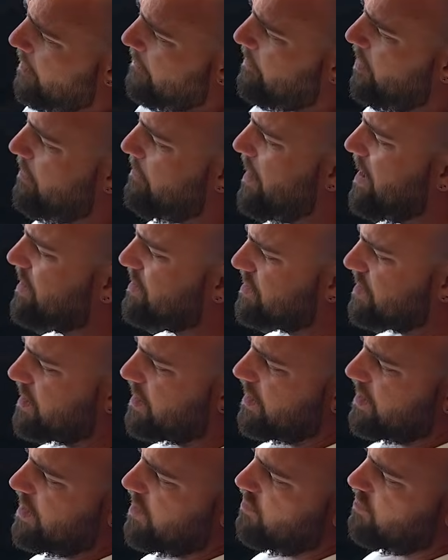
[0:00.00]
But
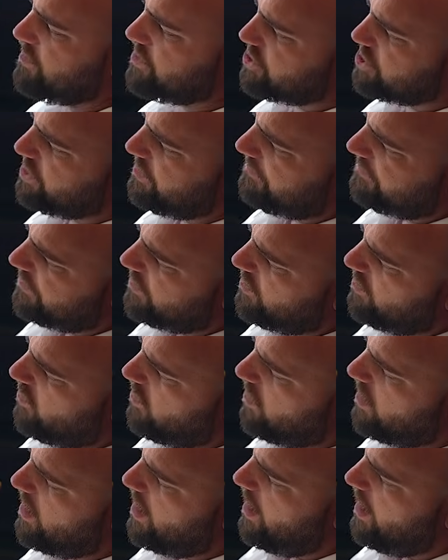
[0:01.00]
basically you would shift
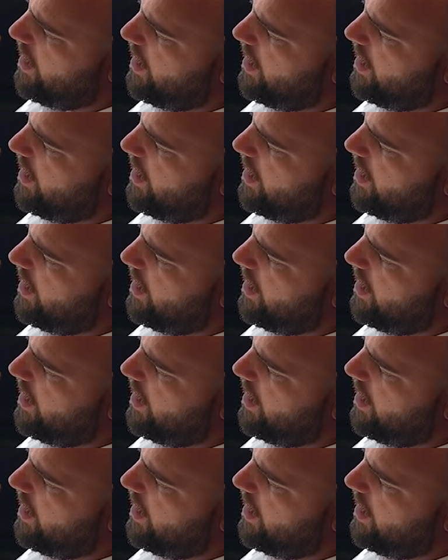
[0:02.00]
your